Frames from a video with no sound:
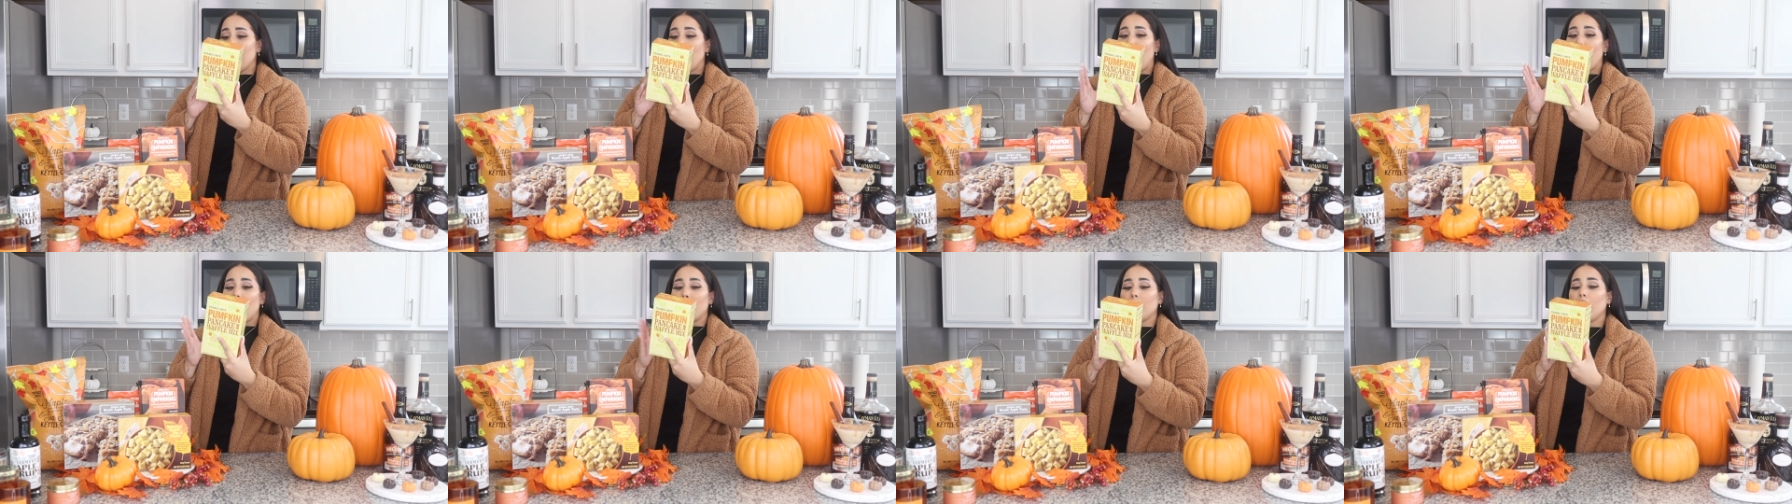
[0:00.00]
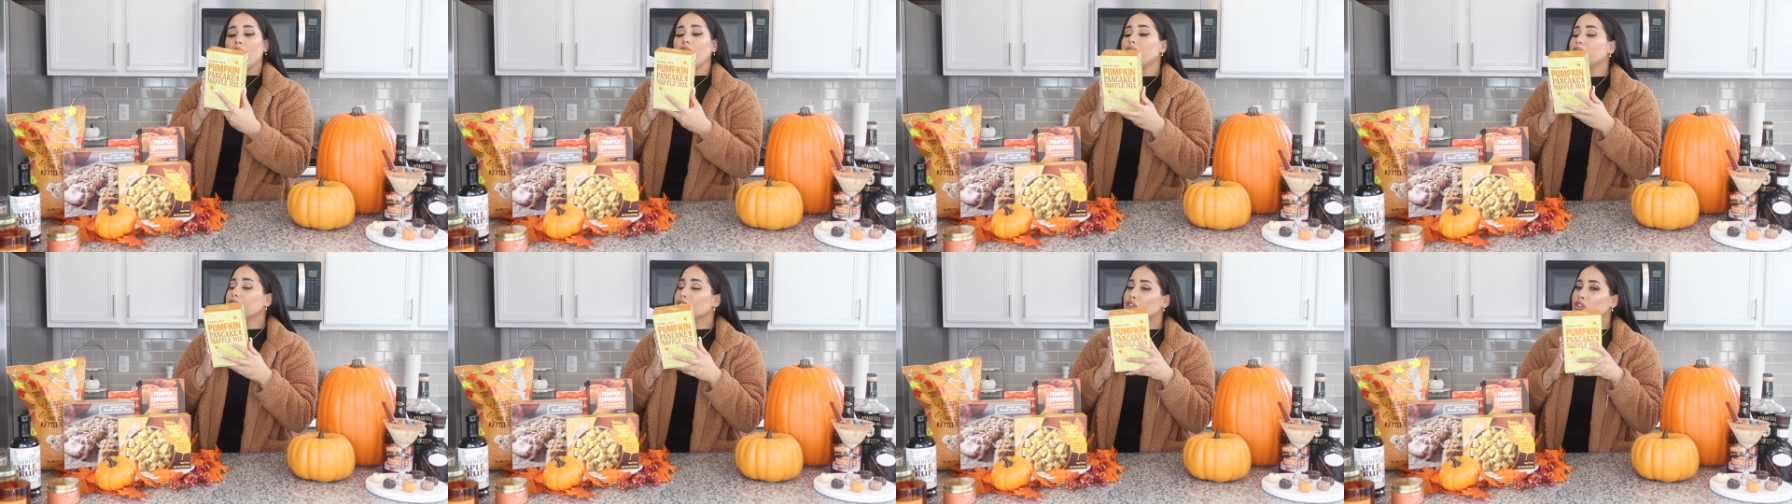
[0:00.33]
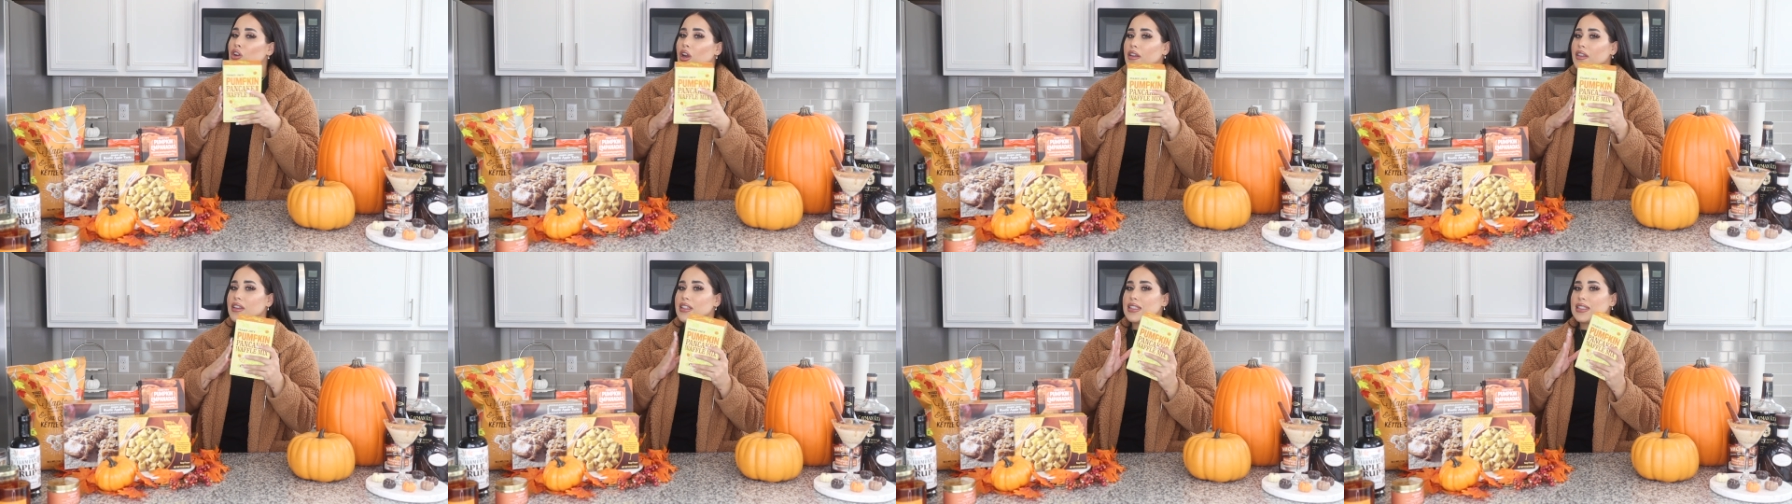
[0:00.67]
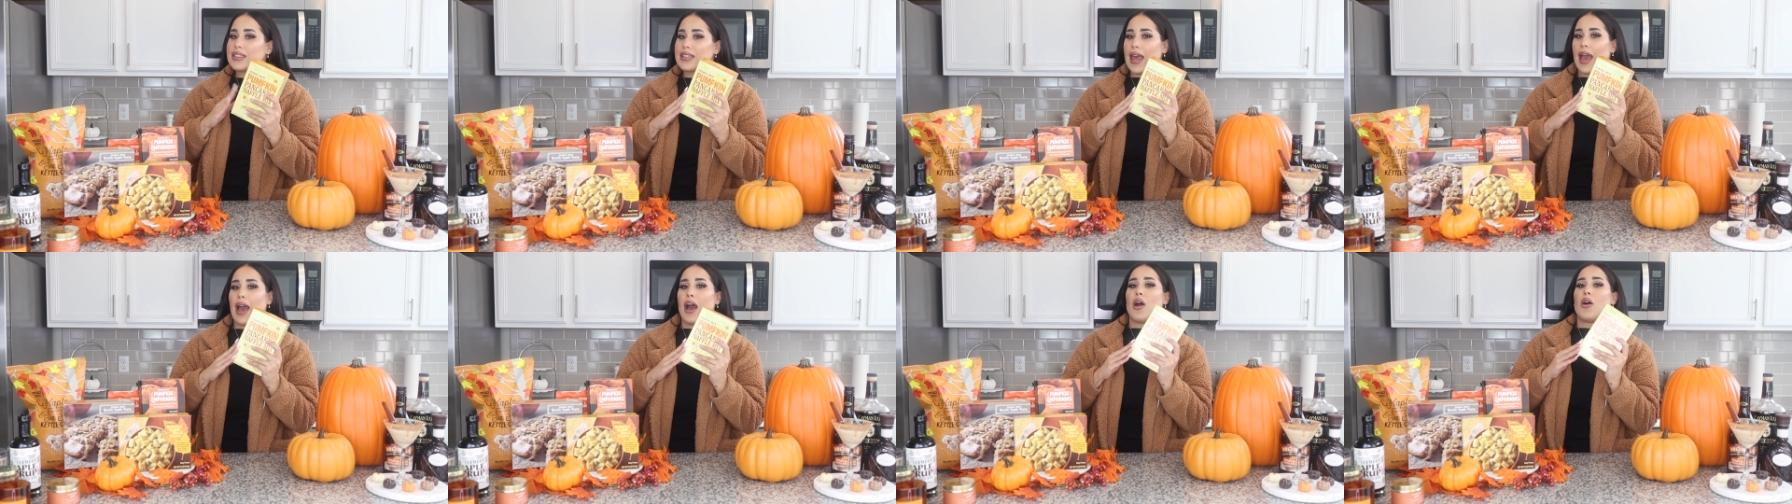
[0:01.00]
I'm not gonna try this
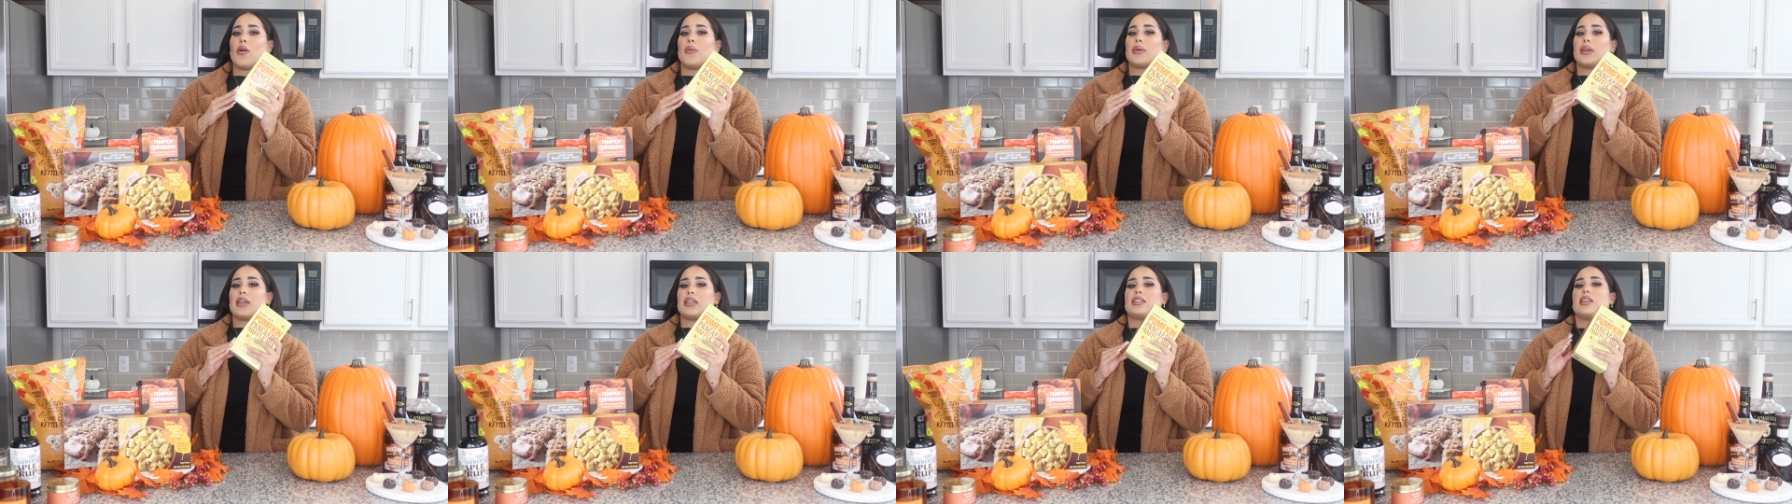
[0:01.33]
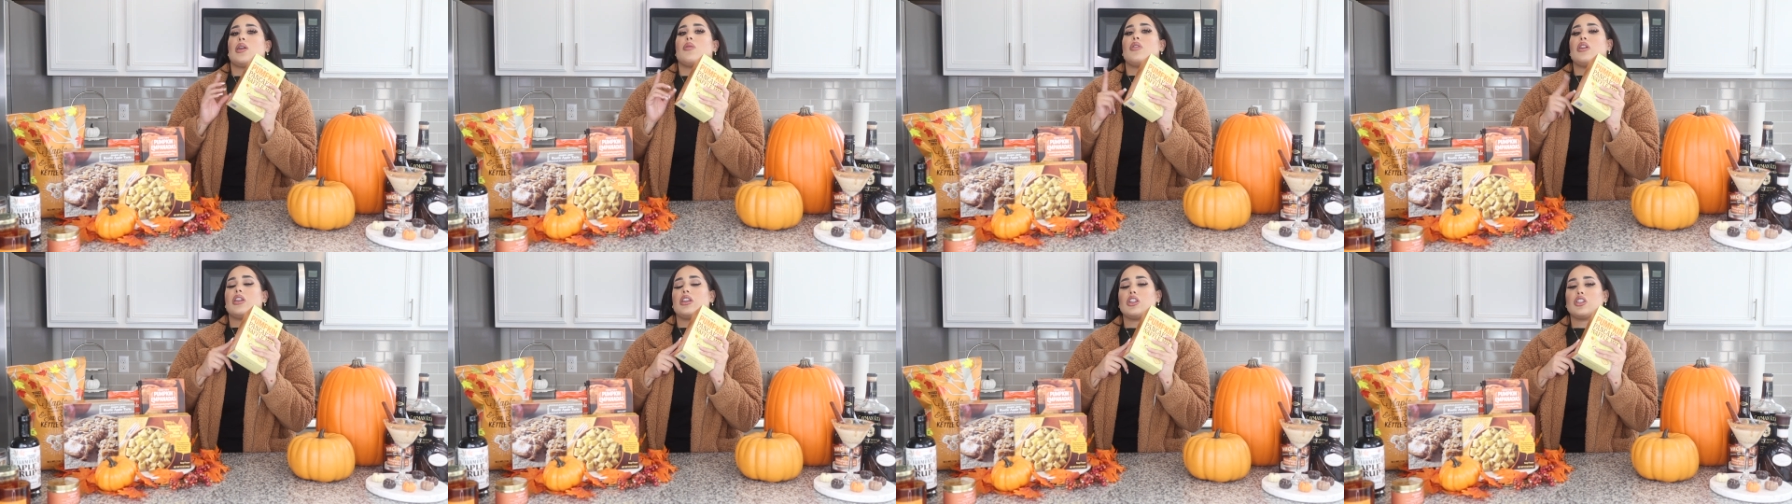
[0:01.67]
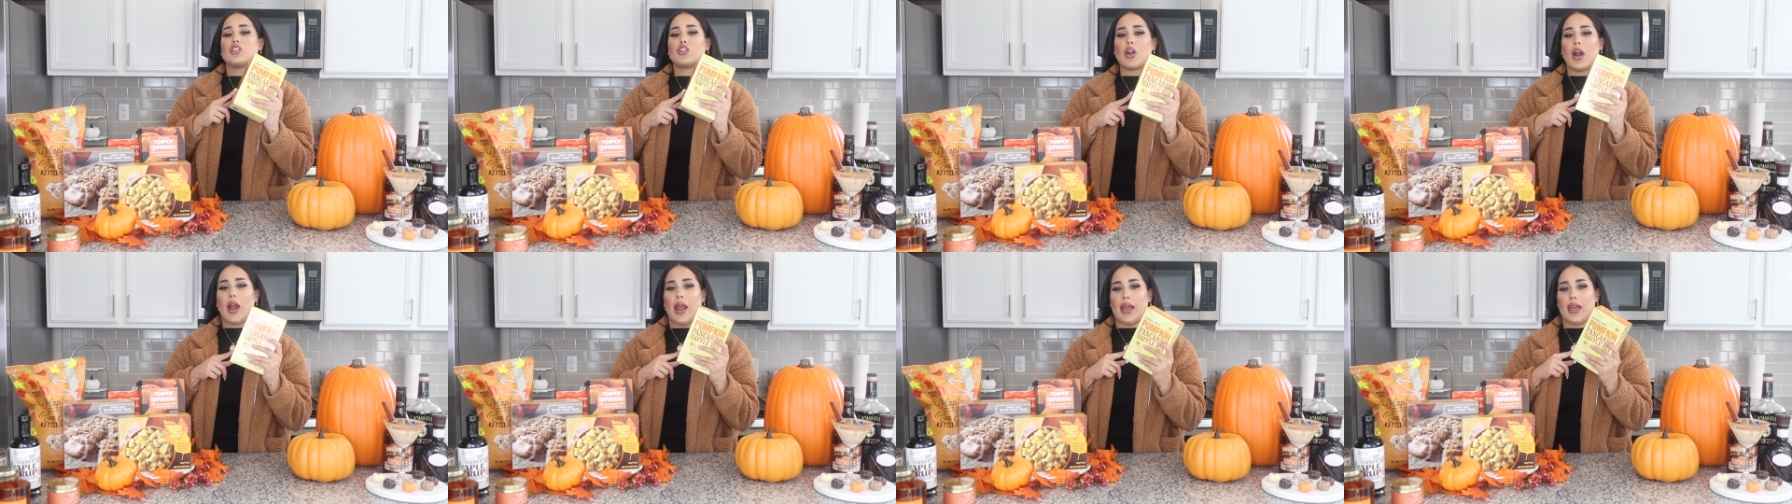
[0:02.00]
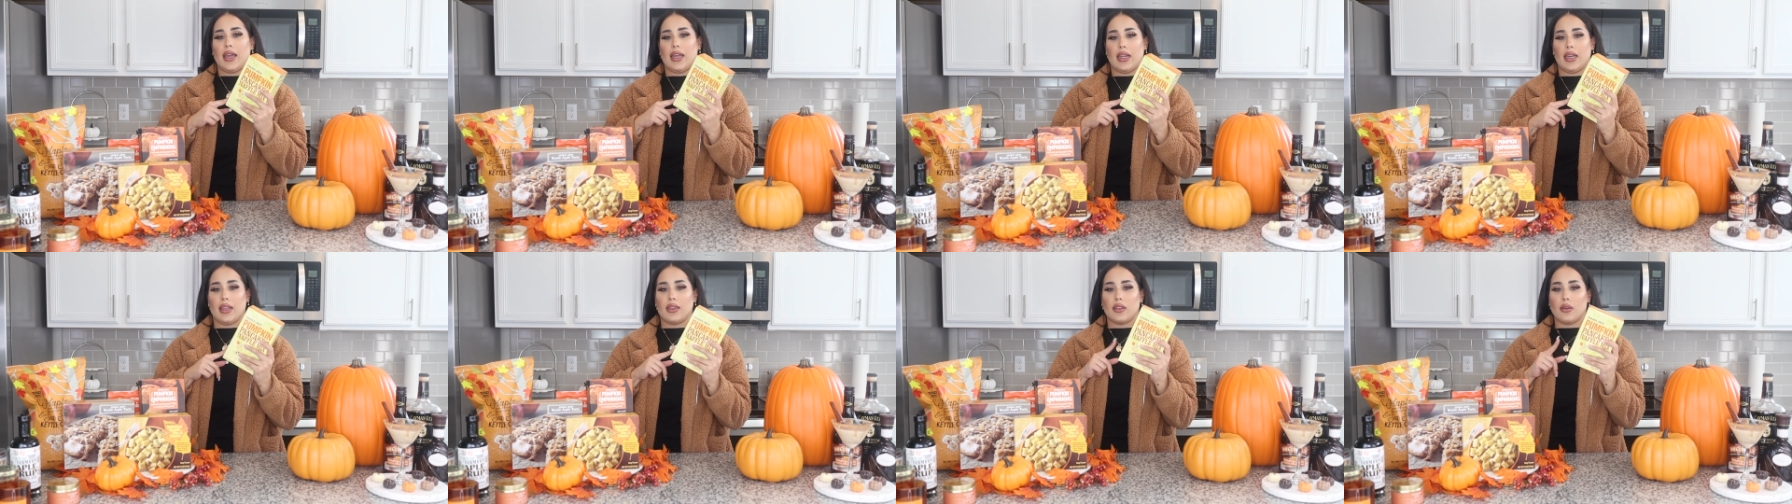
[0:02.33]
now because I wanted to try
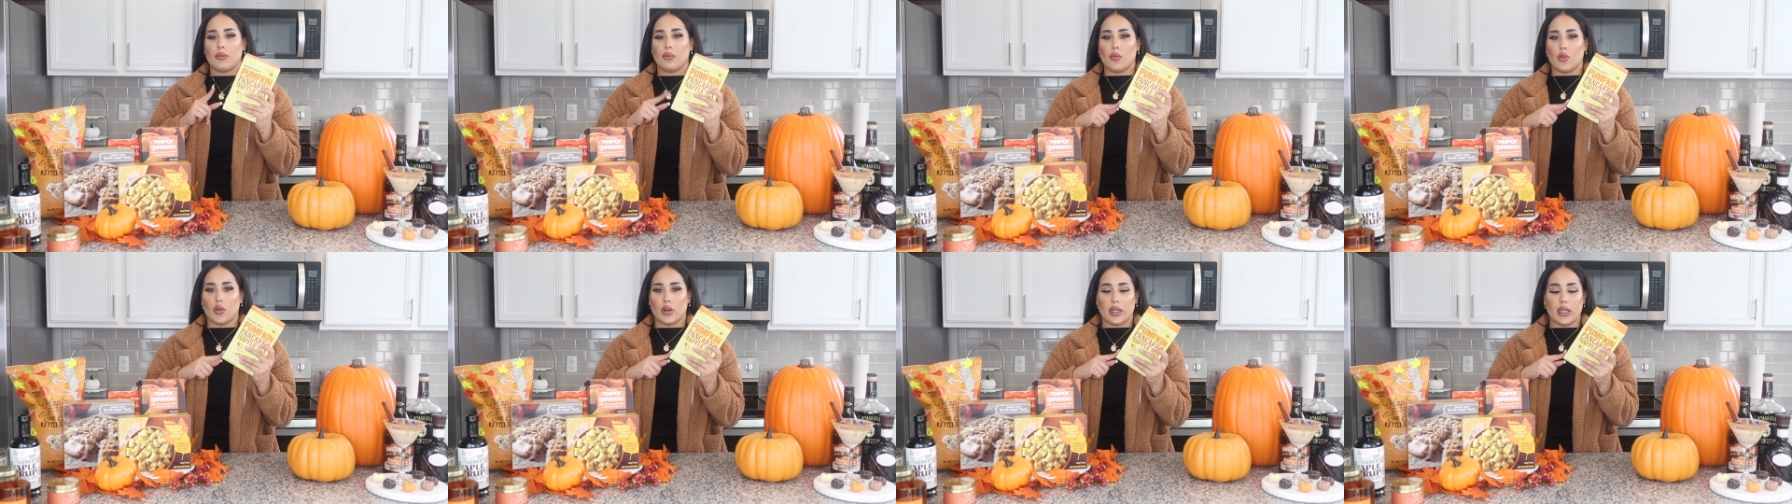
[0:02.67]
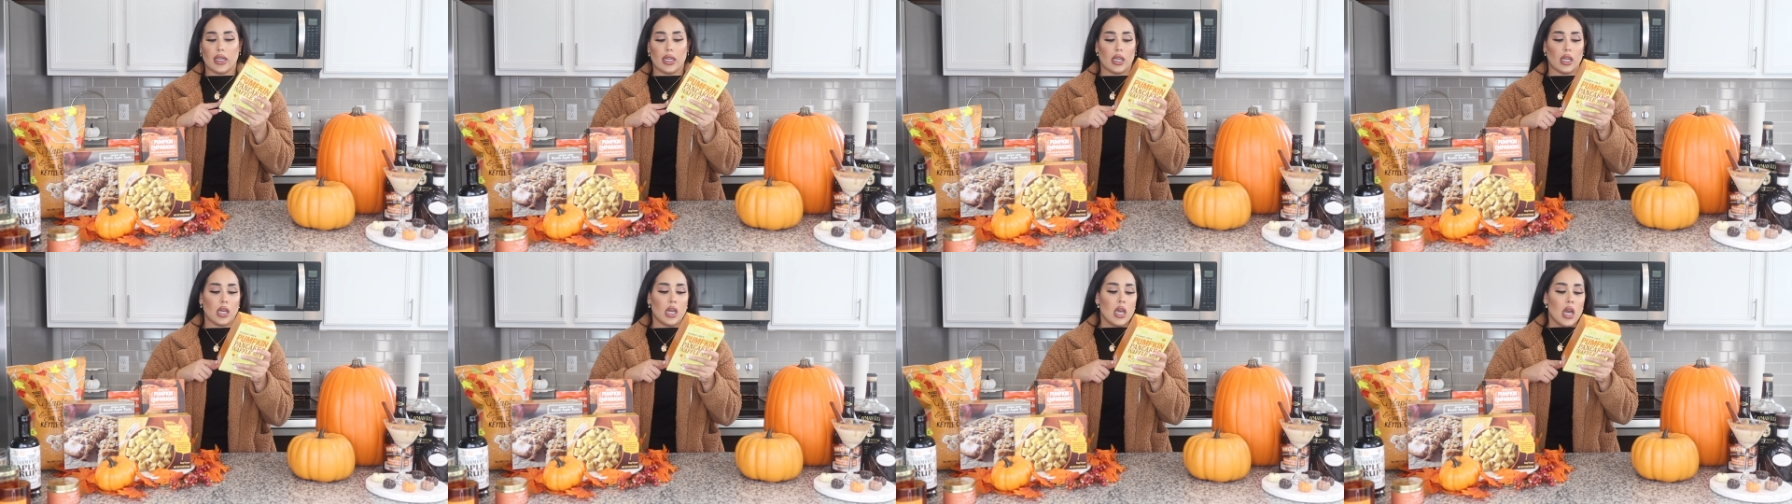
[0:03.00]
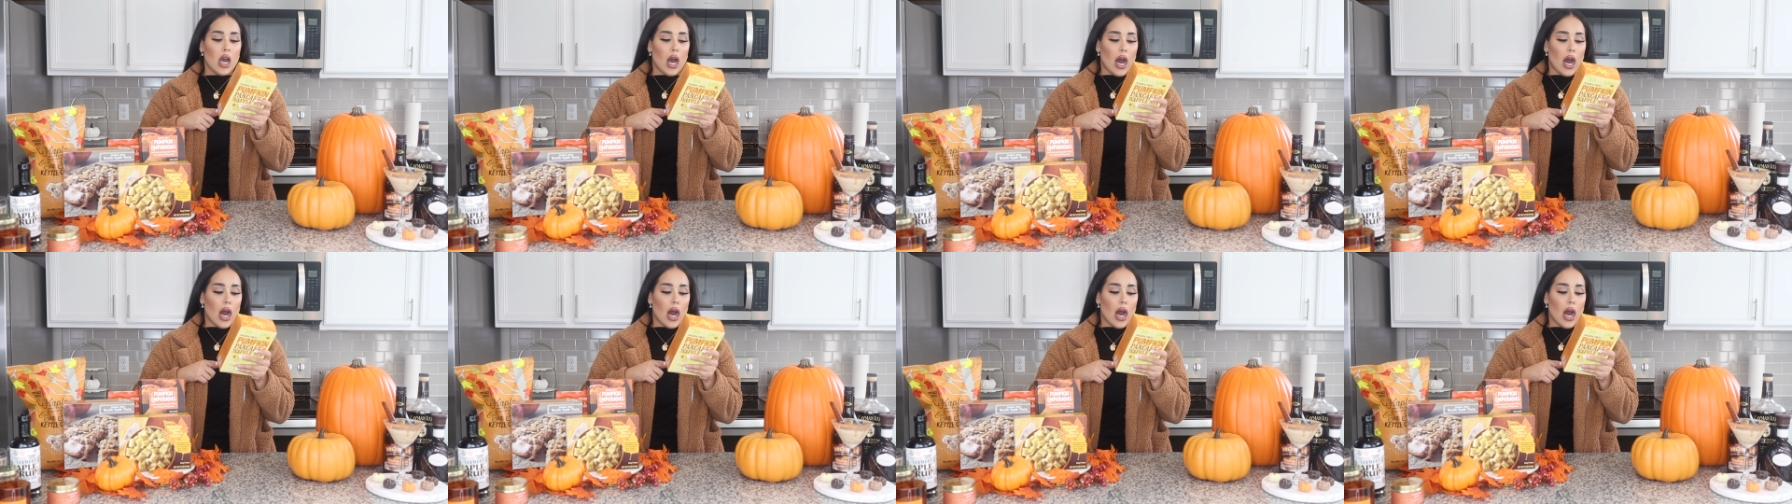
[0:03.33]
it in the morning,